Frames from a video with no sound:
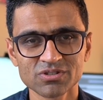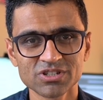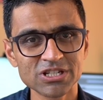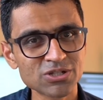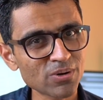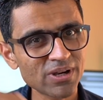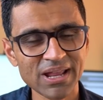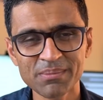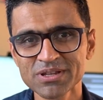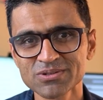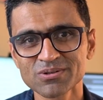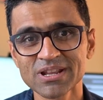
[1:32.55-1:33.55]
She joined
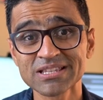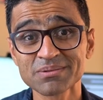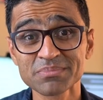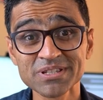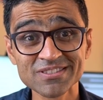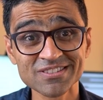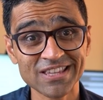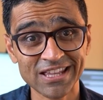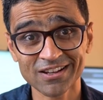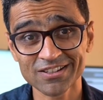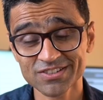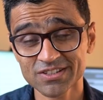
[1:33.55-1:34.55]
Amazon as a business
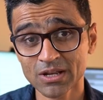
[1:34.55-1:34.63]
analyst.